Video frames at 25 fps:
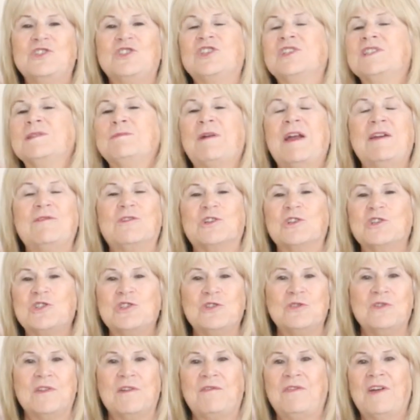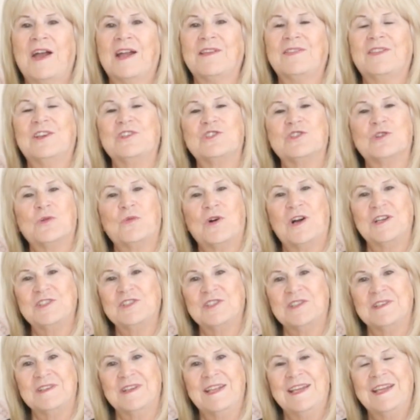just by virtue of the fact that you're
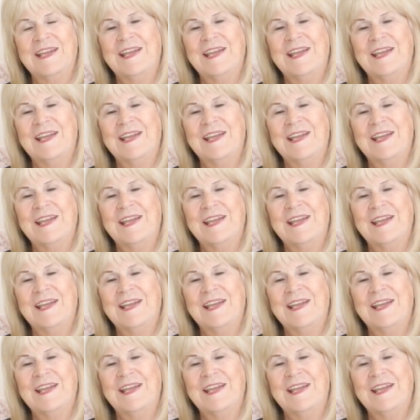watching